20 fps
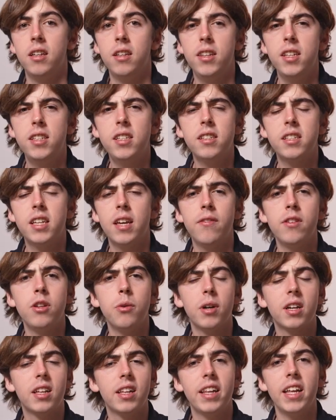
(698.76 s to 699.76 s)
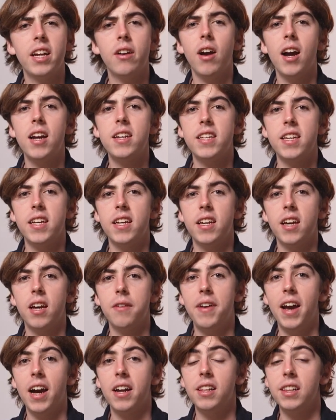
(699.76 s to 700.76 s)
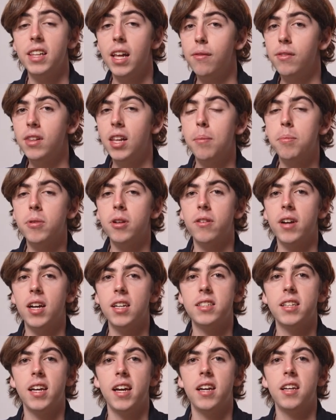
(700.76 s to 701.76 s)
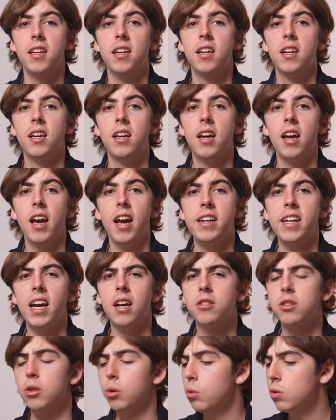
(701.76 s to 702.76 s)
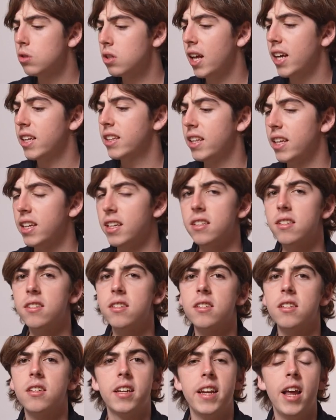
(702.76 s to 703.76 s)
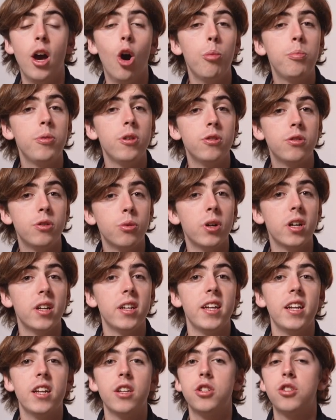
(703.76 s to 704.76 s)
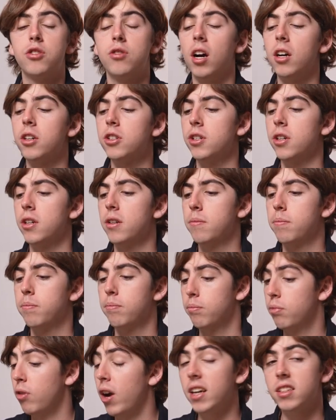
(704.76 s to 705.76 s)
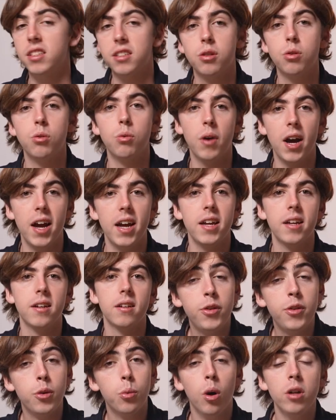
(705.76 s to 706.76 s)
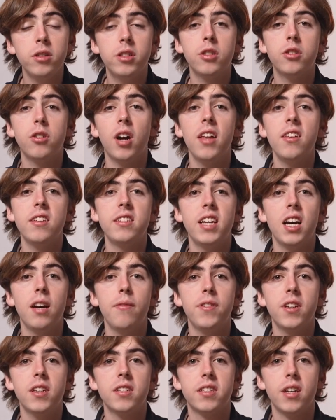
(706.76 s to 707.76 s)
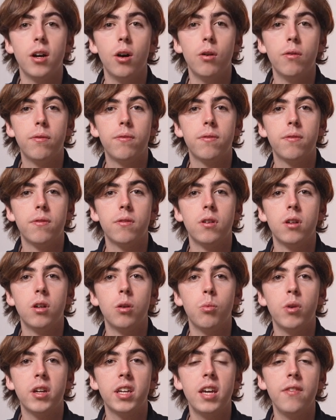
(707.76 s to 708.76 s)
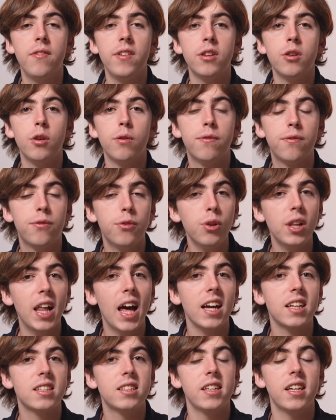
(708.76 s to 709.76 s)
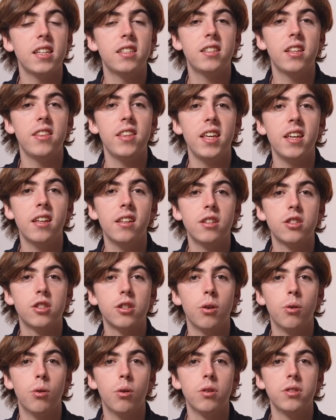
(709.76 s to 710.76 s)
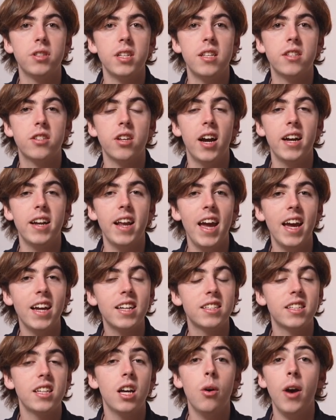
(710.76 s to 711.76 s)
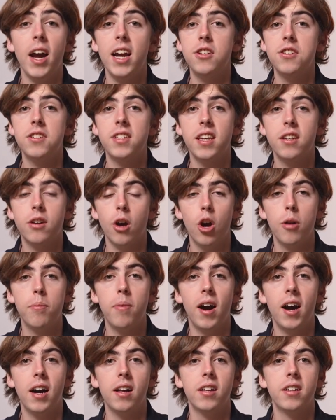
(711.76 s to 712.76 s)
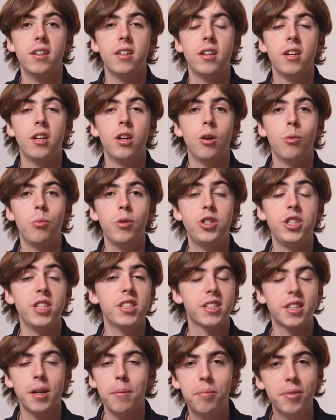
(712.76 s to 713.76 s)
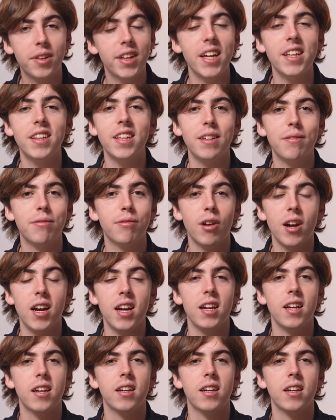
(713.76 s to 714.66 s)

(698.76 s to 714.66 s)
this has given you a clear idea of how to level up your essay and how tools like this can help you do it in a structured, practical way. you want to try this out for yourself, we're giving you full access to the English course inside Excel HSC Copilot, which is completely free.